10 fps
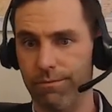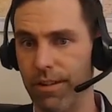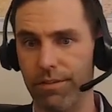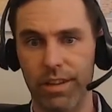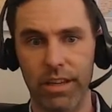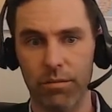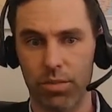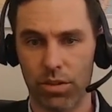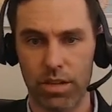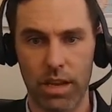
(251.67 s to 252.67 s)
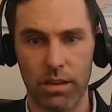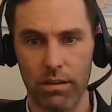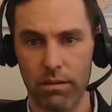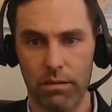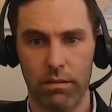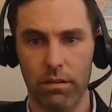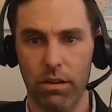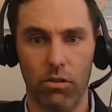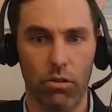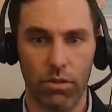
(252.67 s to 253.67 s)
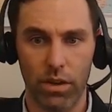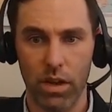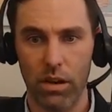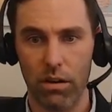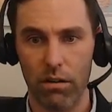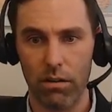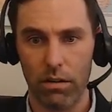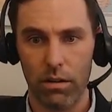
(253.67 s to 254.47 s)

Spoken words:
15% year over year,